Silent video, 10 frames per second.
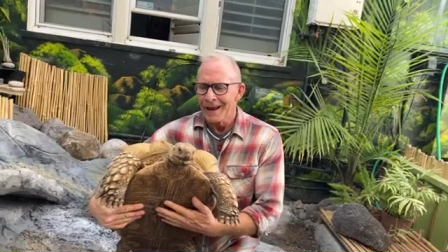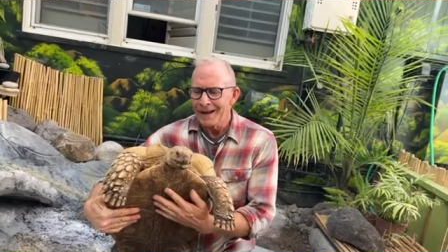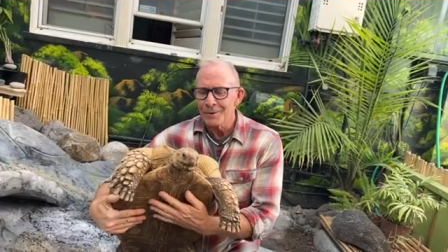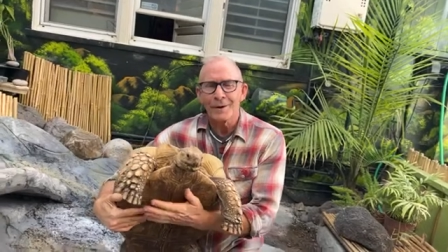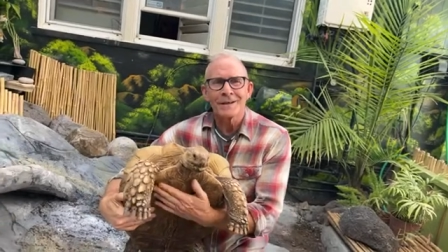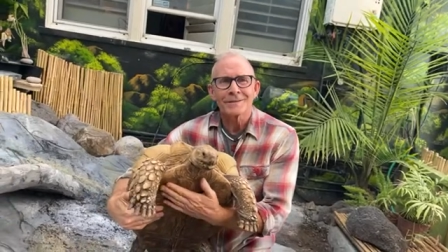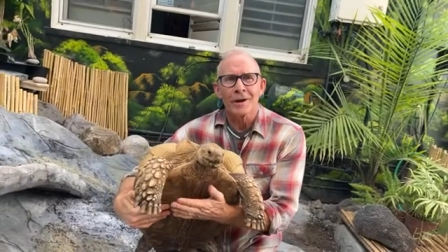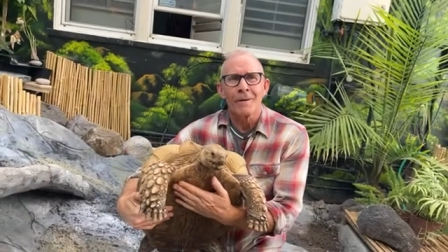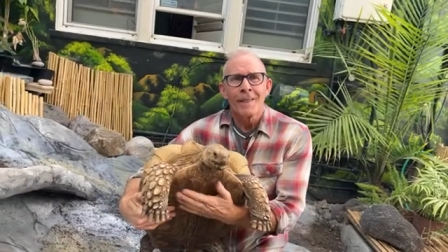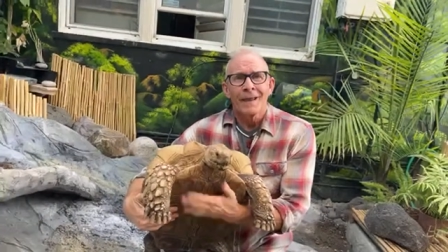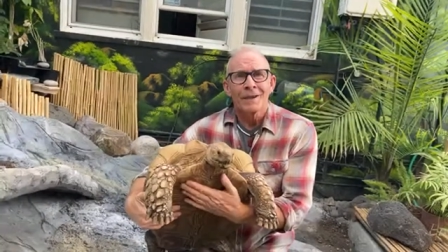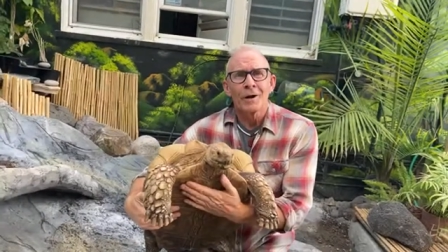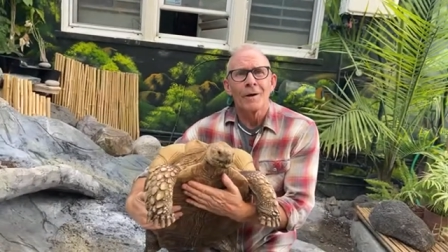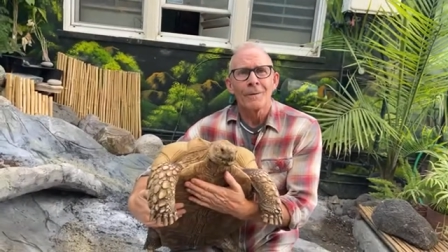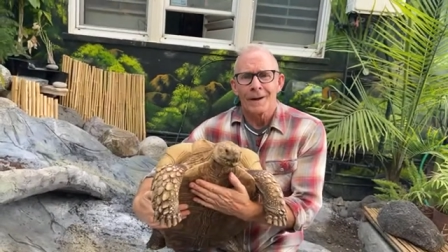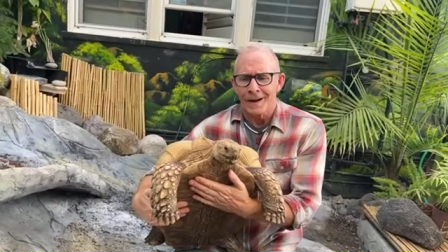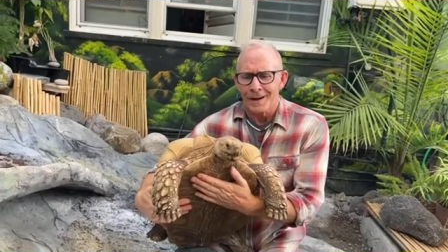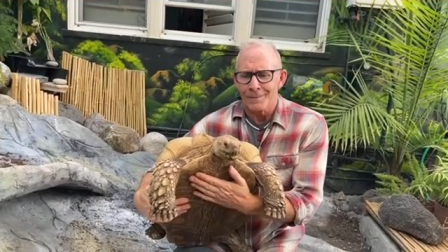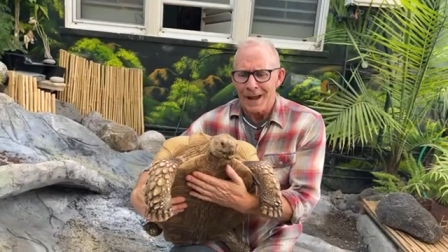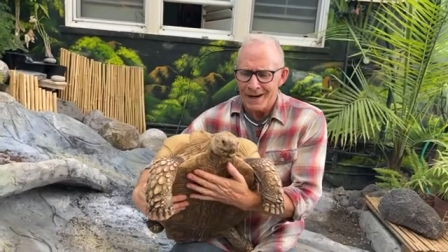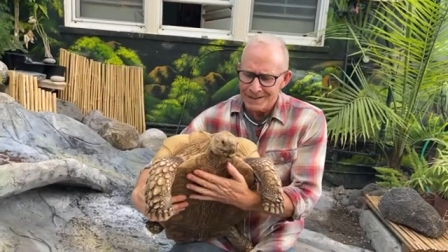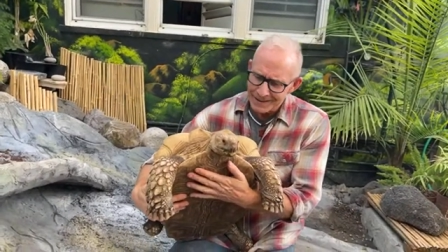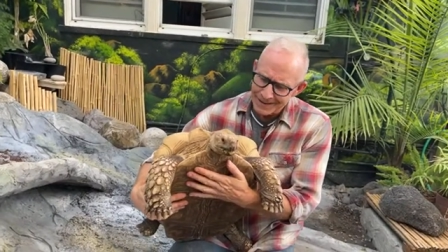Anyway, so, you know, Max